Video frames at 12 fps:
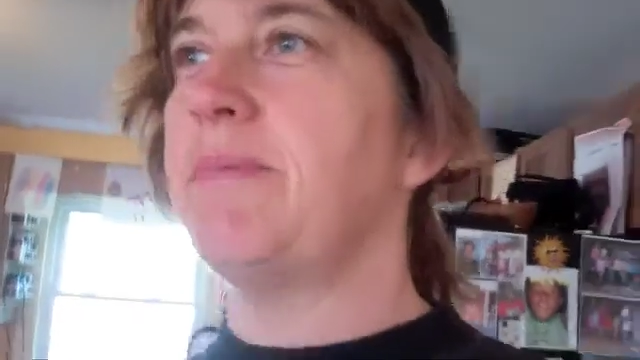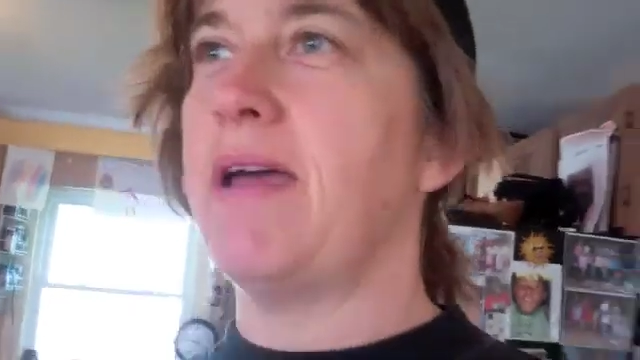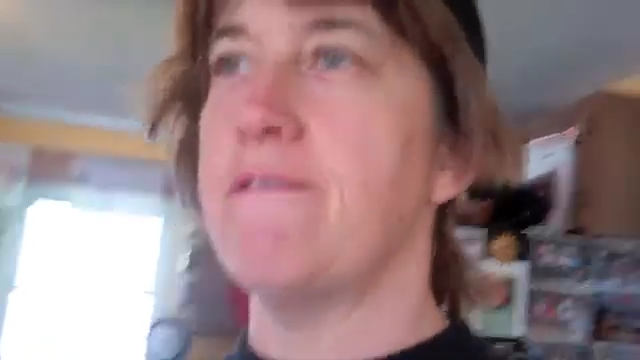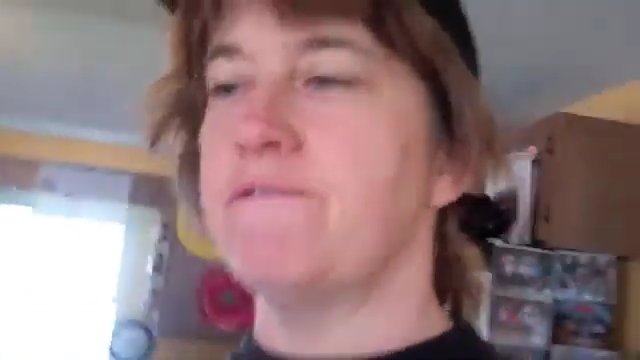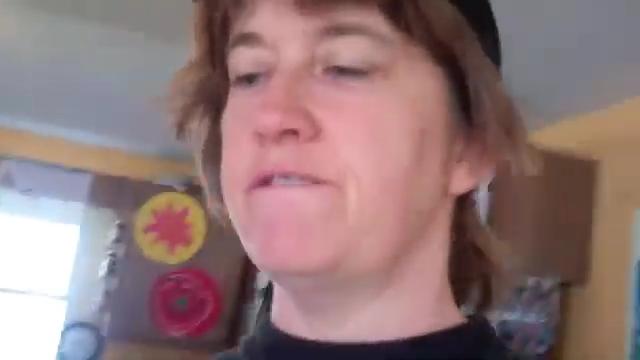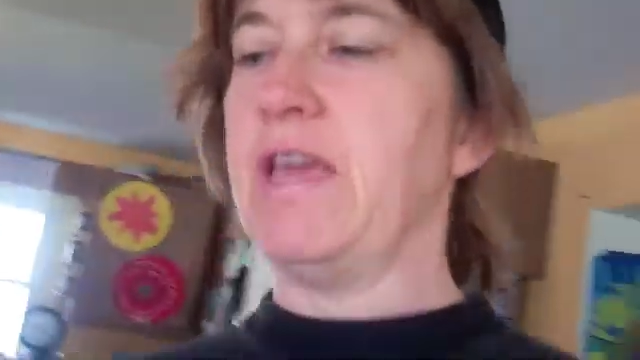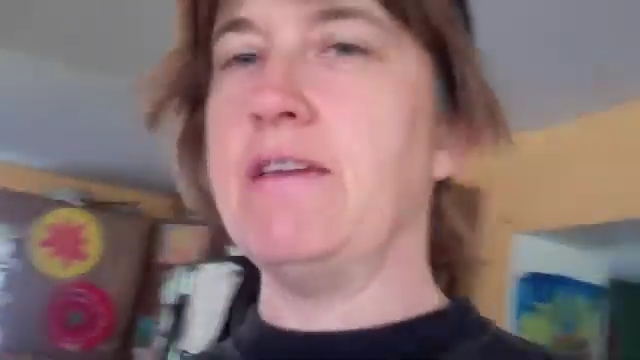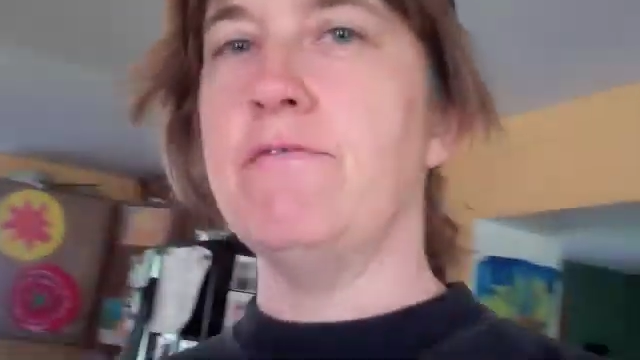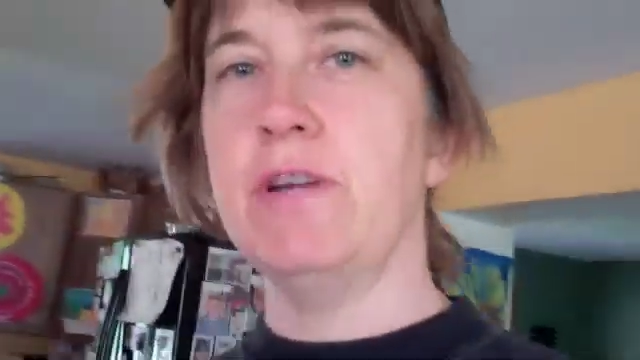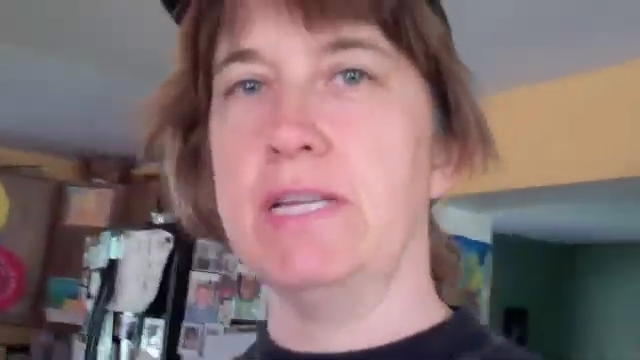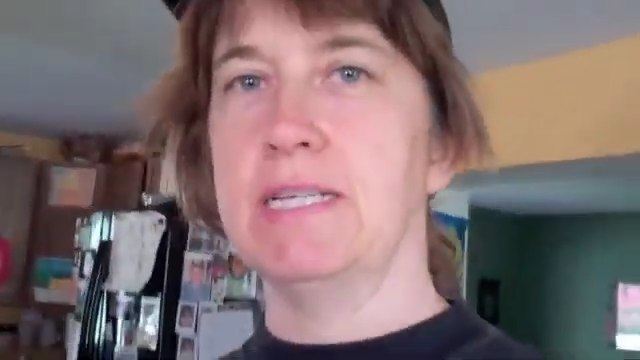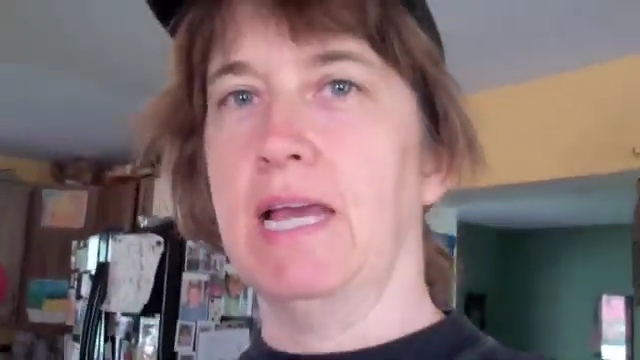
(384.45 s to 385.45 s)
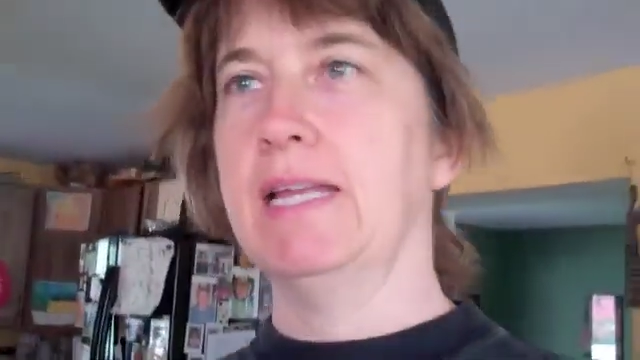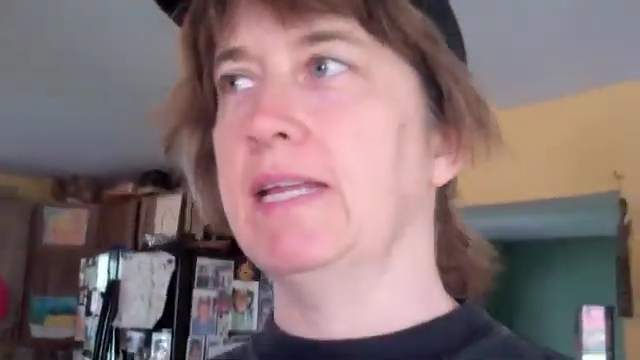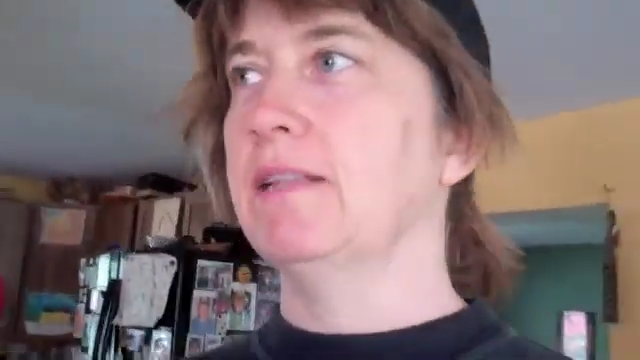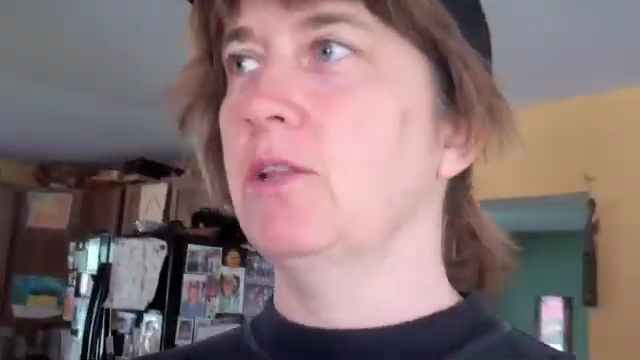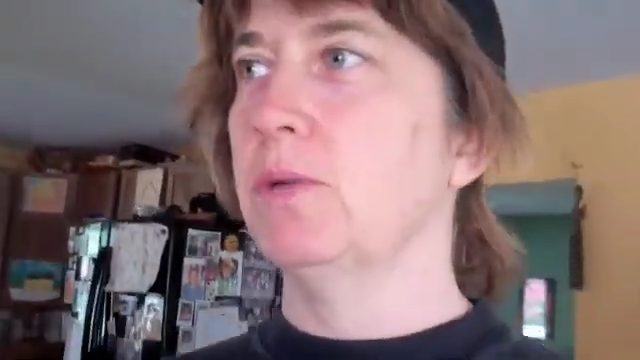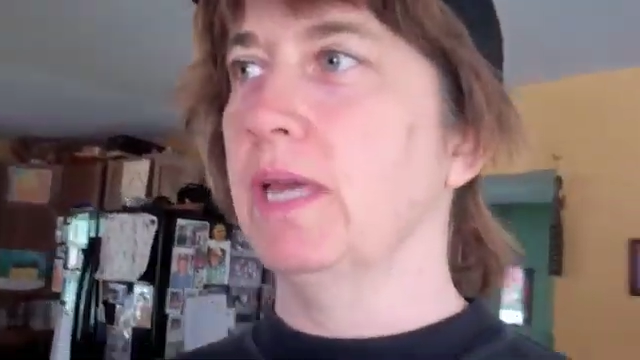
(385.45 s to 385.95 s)
my favorite
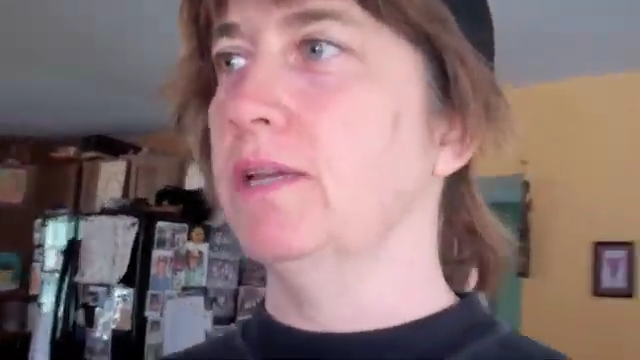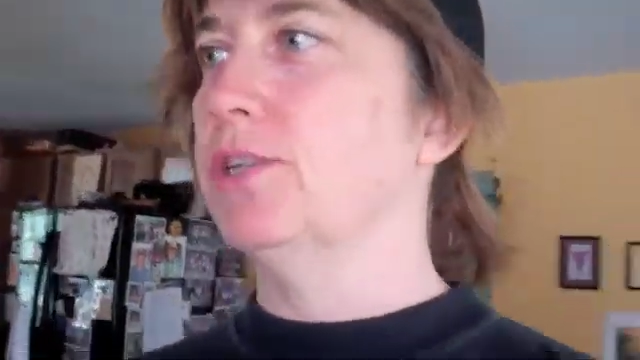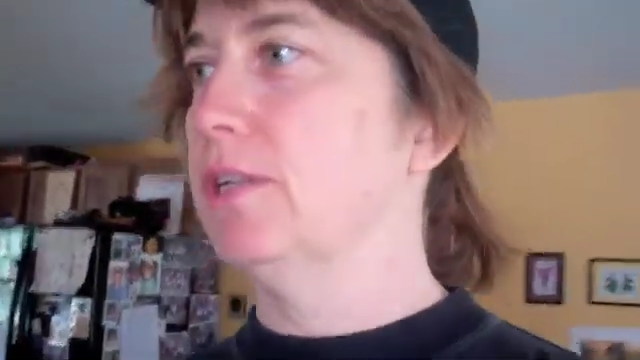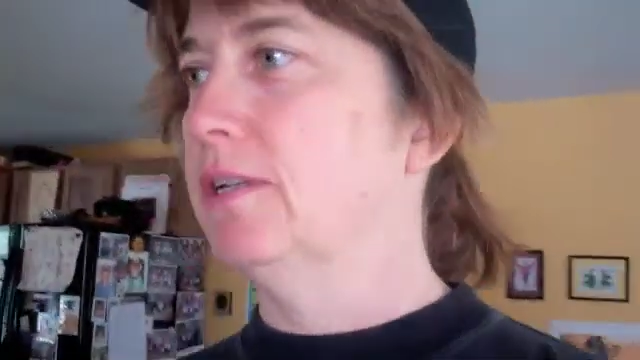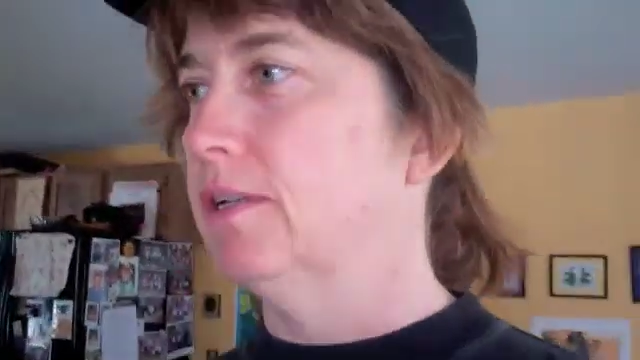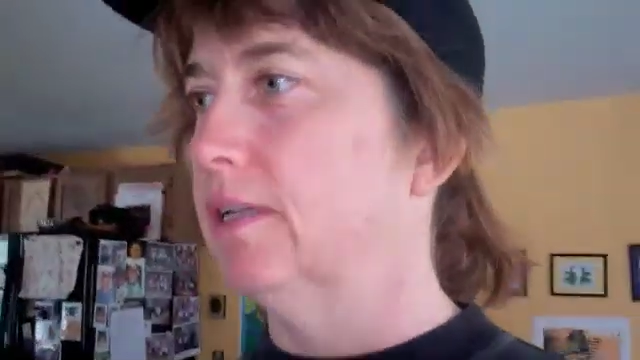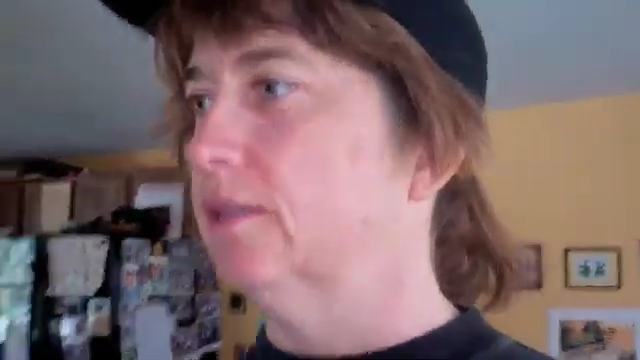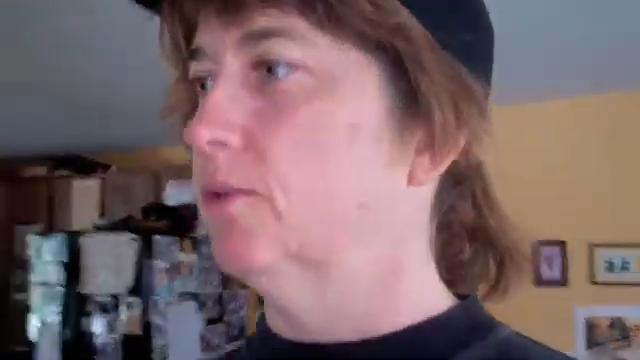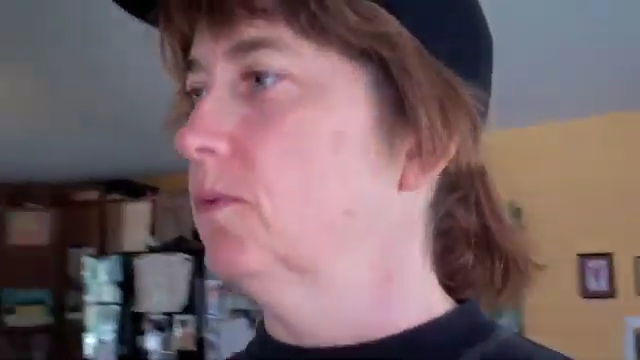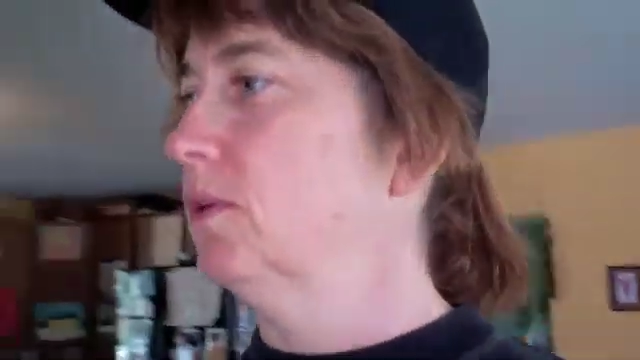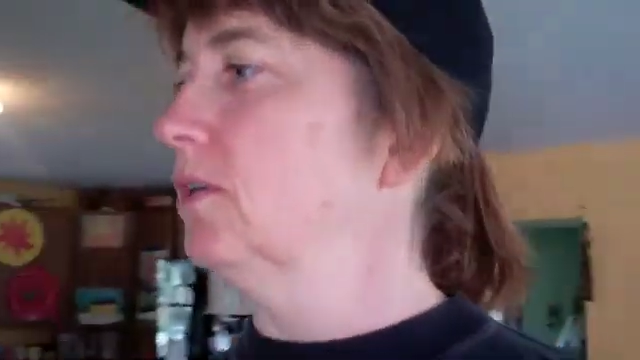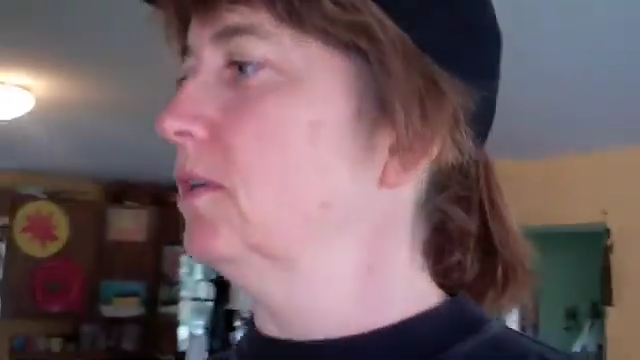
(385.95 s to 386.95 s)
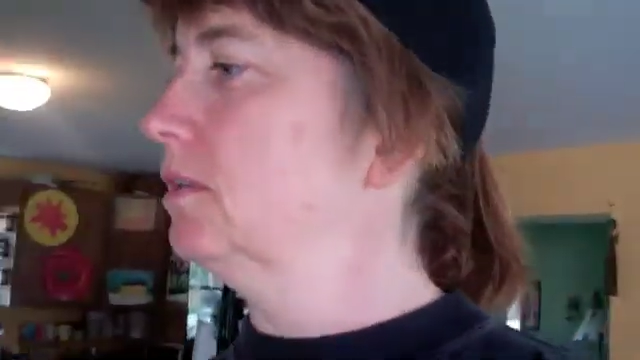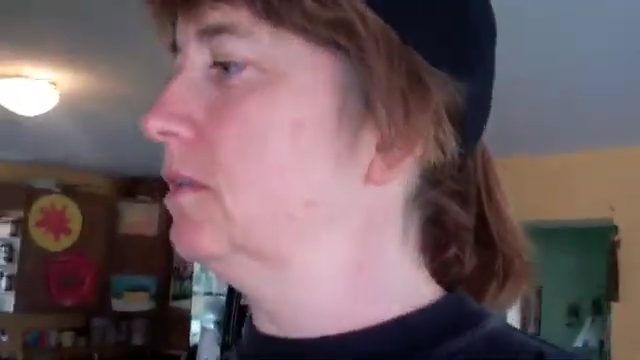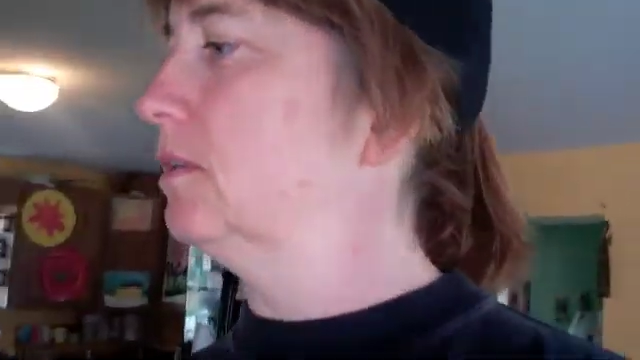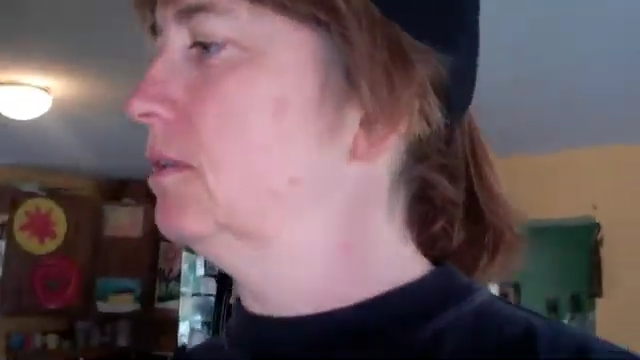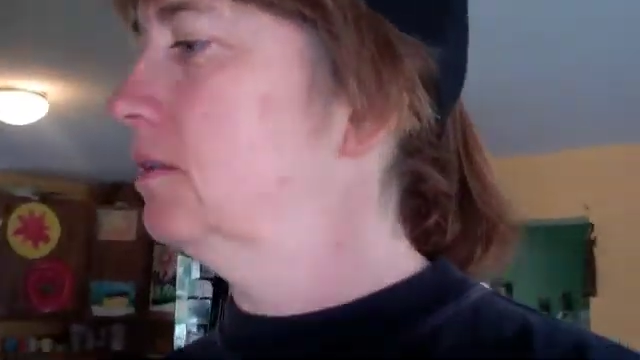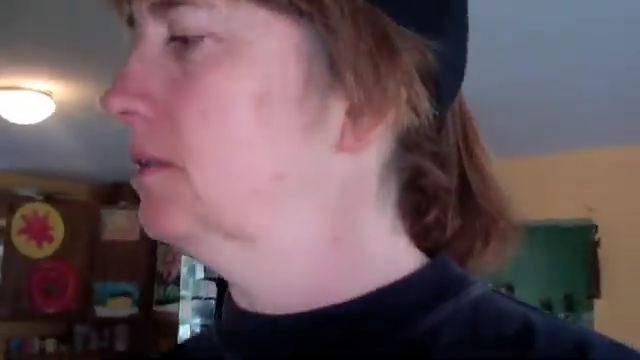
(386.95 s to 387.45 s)
dining location in the world.